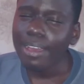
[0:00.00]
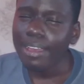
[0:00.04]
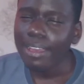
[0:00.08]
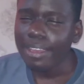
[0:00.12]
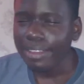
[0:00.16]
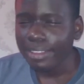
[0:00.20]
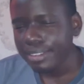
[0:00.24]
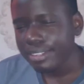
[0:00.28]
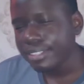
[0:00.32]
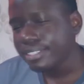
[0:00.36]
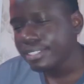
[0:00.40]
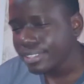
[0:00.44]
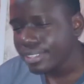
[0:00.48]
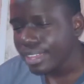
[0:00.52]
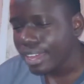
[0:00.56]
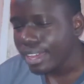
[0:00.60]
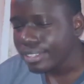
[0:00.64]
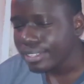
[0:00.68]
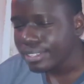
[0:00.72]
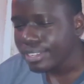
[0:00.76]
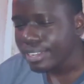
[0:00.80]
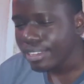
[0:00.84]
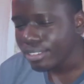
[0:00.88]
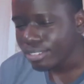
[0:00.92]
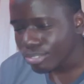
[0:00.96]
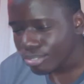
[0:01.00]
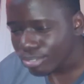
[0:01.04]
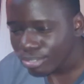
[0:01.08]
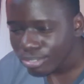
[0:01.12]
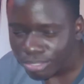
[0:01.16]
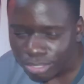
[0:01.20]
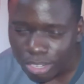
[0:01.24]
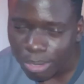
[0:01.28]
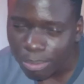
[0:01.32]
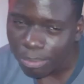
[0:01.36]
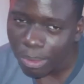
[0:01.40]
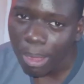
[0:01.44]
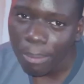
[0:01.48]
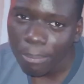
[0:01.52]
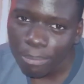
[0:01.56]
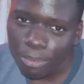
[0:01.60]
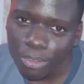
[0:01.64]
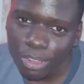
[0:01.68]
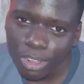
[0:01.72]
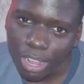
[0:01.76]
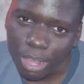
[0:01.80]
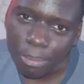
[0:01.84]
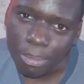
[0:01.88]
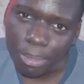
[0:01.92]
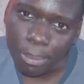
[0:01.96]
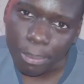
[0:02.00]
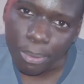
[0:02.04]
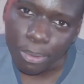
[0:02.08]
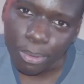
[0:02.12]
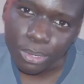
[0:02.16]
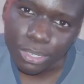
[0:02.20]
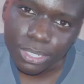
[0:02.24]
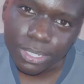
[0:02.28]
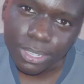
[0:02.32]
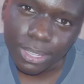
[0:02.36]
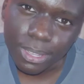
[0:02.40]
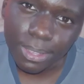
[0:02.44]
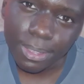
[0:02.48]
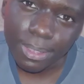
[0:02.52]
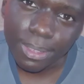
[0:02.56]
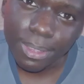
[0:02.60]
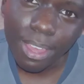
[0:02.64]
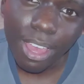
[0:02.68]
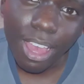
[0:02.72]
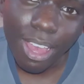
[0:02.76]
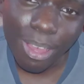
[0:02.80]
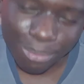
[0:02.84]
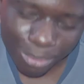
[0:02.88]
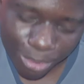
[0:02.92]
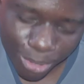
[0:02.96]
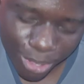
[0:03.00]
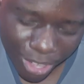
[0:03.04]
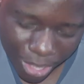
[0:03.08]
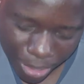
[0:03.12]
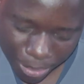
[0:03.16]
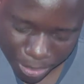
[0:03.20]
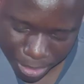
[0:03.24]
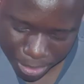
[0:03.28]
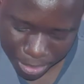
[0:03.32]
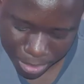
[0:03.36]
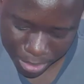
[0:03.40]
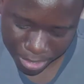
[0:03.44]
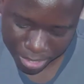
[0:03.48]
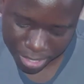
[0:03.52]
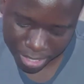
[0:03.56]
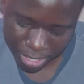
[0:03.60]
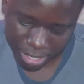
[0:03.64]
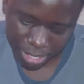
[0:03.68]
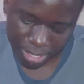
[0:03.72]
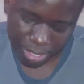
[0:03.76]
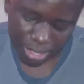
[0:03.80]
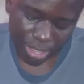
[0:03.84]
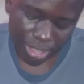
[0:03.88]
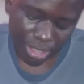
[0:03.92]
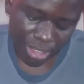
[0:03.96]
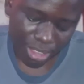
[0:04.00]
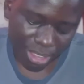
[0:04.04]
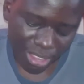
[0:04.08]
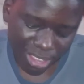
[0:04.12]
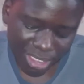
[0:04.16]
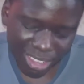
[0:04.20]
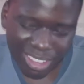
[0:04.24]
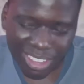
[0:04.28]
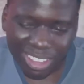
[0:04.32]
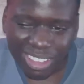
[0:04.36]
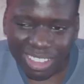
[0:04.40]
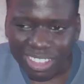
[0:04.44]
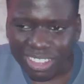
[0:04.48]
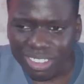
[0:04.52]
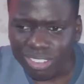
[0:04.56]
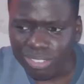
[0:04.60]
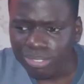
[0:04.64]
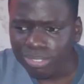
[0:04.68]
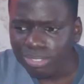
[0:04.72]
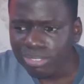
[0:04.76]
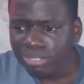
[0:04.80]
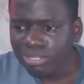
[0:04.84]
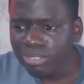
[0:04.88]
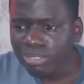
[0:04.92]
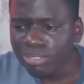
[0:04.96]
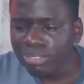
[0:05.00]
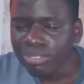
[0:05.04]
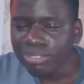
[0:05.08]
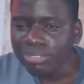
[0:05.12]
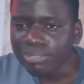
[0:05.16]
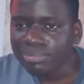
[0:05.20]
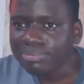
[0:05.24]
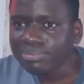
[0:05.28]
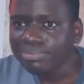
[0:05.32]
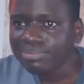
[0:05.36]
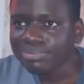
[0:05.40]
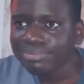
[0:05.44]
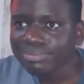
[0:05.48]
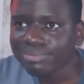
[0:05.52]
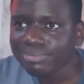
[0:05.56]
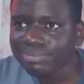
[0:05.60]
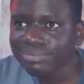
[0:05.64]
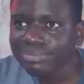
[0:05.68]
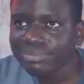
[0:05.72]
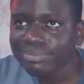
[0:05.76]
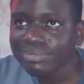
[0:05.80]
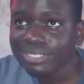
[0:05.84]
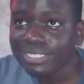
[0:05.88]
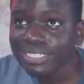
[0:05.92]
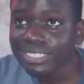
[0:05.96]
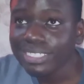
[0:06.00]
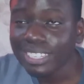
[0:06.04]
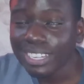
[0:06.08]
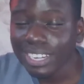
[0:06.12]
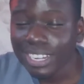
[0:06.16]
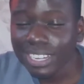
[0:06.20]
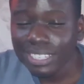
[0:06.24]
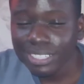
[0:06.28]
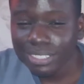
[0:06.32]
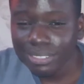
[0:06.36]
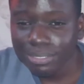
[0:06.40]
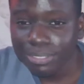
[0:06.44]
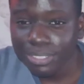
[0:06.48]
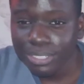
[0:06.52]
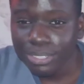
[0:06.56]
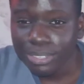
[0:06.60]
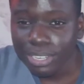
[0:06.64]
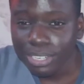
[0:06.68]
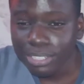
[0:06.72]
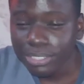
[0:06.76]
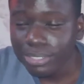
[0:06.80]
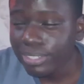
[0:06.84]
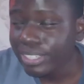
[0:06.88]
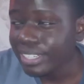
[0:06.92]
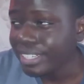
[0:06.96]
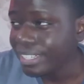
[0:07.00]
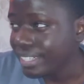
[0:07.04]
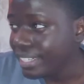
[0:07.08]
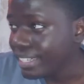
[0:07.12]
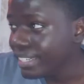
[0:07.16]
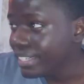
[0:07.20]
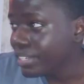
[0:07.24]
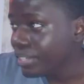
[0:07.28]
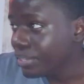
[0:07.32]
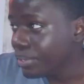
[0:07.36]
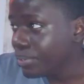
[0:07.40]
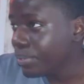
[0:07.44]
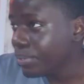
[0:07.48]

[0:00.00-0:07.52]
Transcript: And it's Thursday. I told you I'm gonna be posting. And also, the last video actually did